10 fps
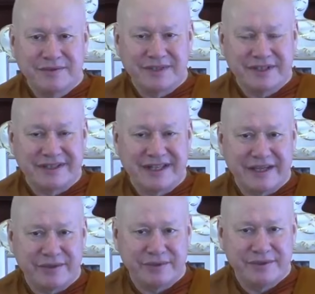Whereas
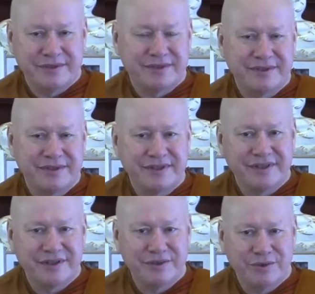now,
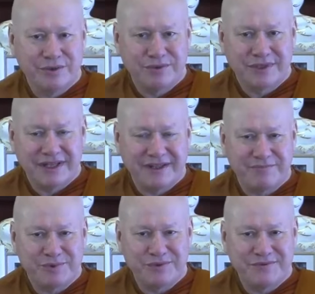you all have
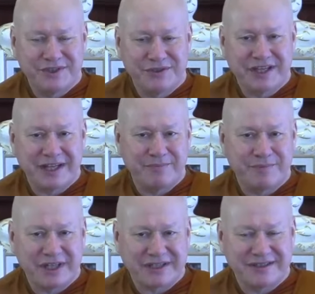proven you can
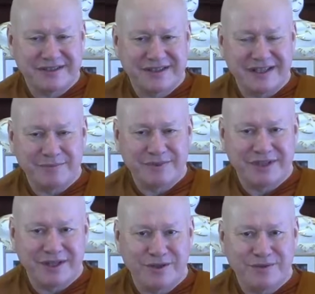practice the Dhamma
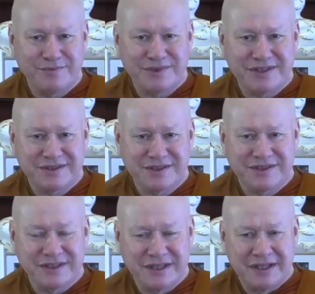at home, just
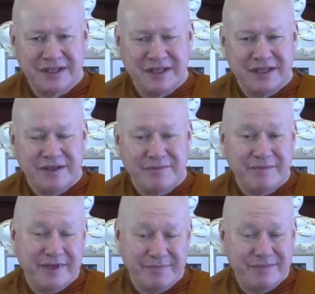as
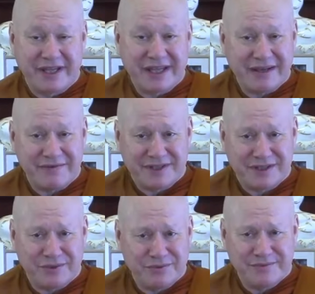it may have its
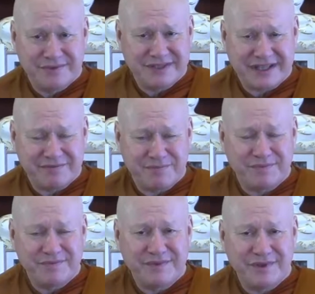own set of
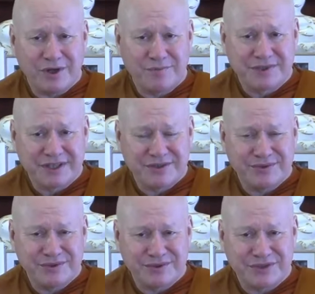
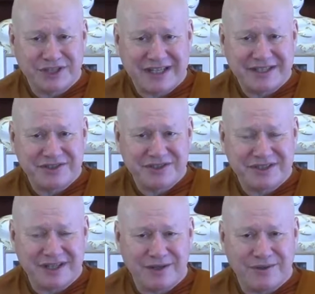obstacles or challenges
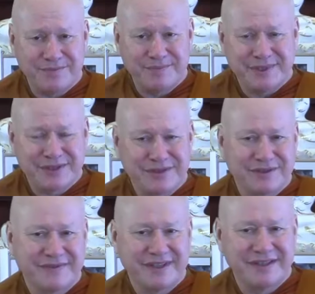at home because
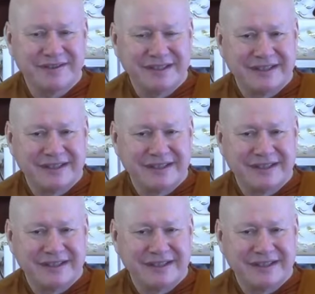of the